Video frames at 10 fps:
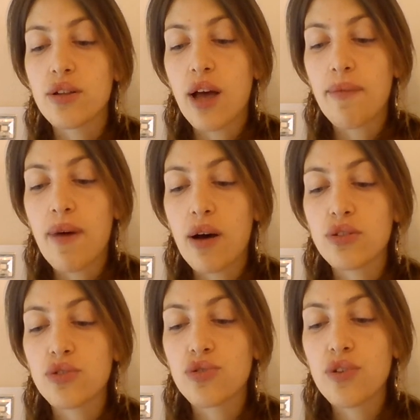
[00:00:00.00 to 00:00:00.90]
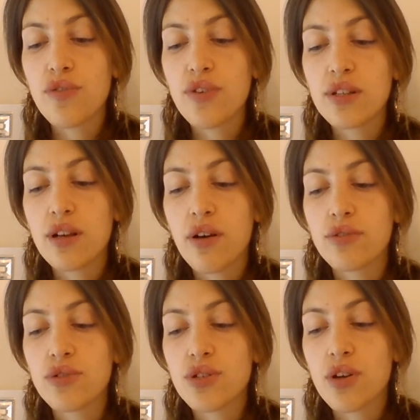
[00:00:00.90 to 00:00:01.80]
about 3 feet long
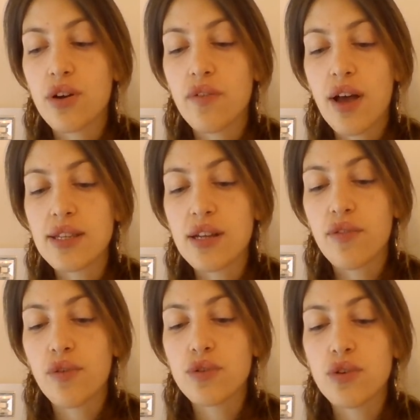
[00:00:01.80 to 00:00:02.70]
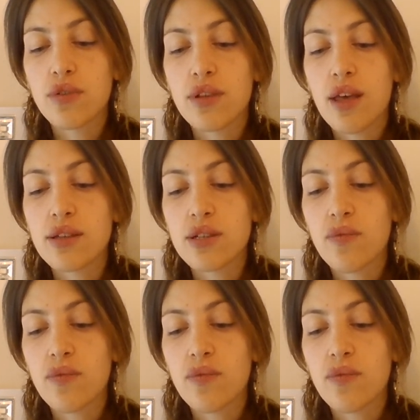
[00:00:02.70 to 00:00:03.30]
to serve as a reflux condenser.